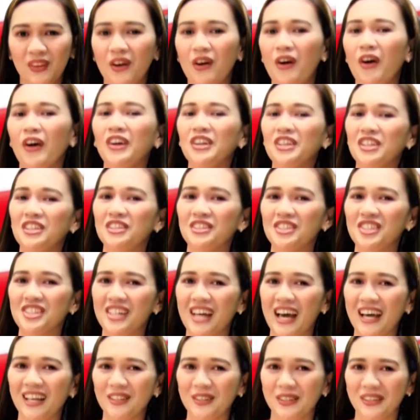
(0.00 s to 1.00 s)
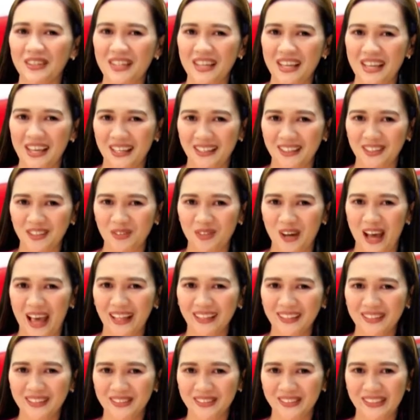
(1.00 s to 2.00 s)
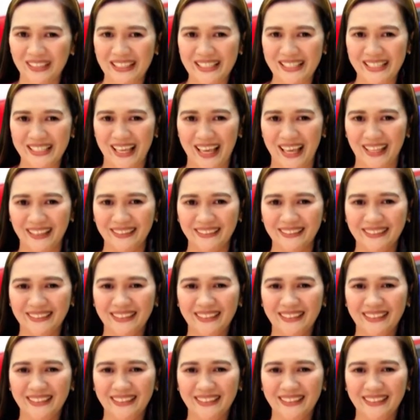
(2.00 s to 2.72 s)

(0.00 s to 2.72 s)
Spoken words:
Or you chat or eat while you listen?